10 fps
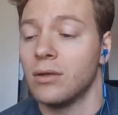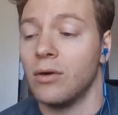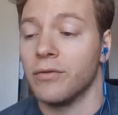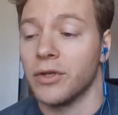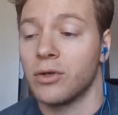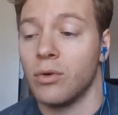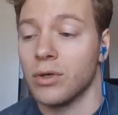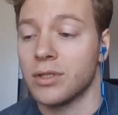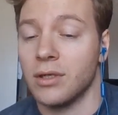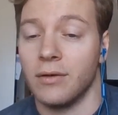over the
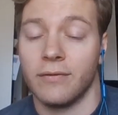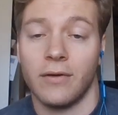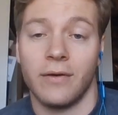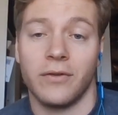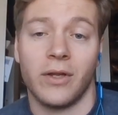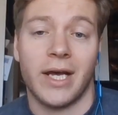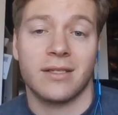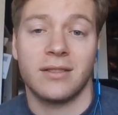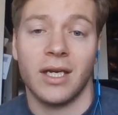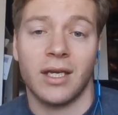course of the
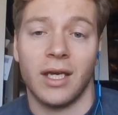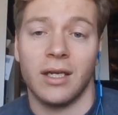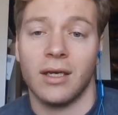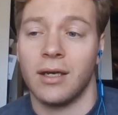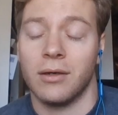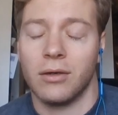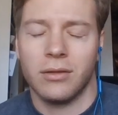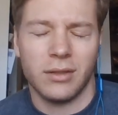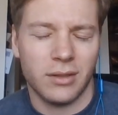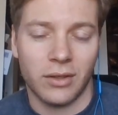last decade,
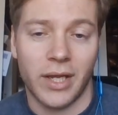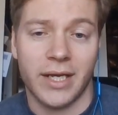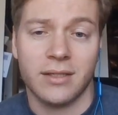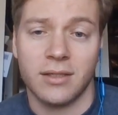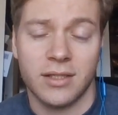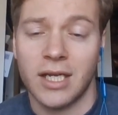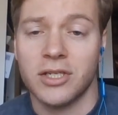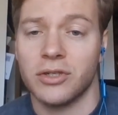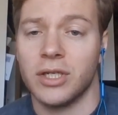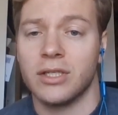or the last
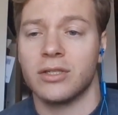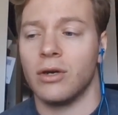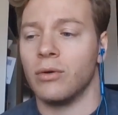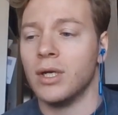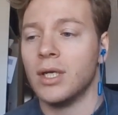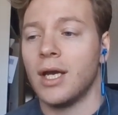century. So,